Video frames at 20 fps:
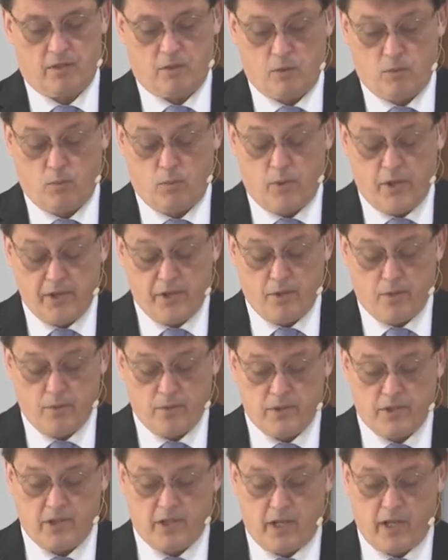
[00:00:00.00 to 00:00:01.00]
who we know
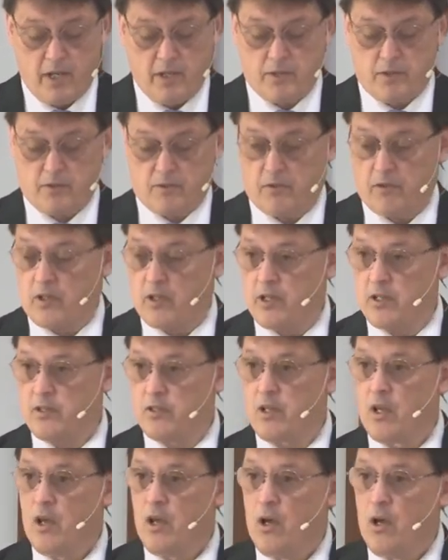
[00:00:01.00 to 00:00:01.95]
is the Antichrist,